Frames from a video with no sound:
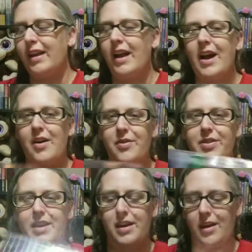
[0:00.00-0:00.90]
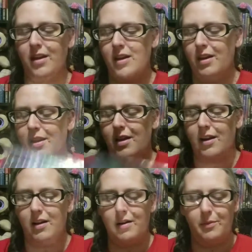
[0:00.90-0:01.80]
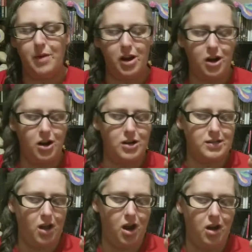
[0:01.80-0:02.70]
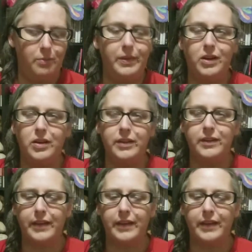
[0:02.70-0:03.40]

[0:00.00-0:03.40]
how the markers are built.